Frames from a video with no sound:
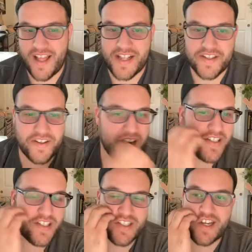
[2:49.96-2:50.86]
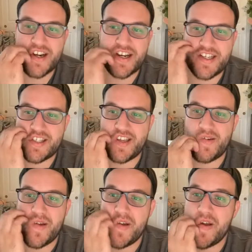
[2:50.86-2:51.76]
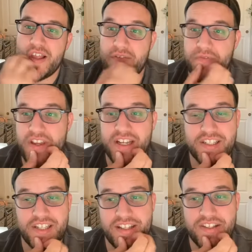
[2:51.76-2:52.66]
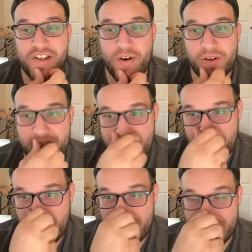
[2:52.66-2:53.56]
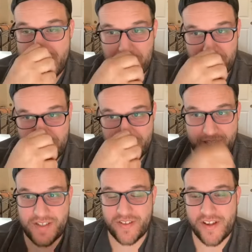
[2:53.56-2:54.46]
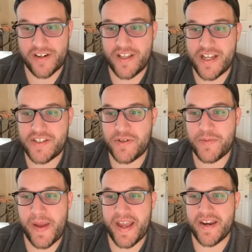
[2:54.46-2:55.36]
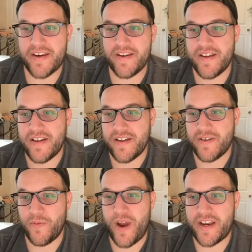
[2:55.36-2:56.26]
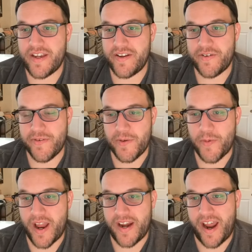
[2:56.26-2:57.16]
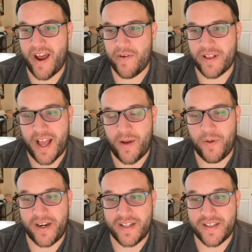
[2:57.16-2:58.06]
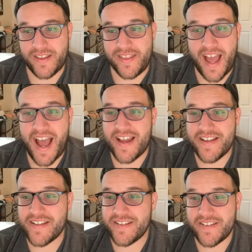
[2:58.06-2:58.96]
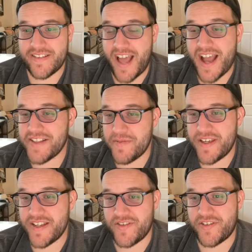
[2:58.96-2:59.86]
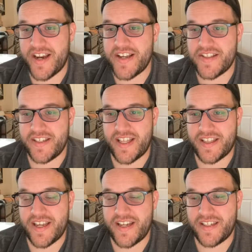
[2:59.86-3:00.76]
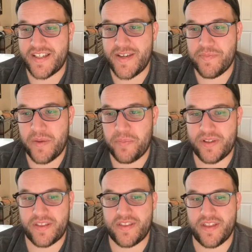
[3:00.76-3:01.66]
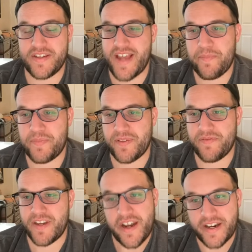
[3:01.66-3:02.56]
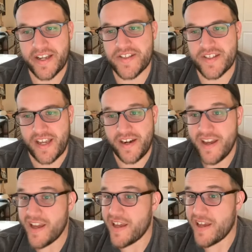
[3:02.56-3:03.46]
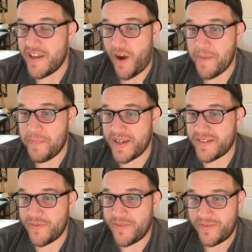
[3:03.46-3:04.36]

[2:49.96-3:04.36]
that's a crazy series. And the Phoenix Suns don't really have a lot of depth. It's literally a two-man wrecking crew right now in that one. And that to me is crazy that they can keep up with the depth of the Nuggets. And, I picked,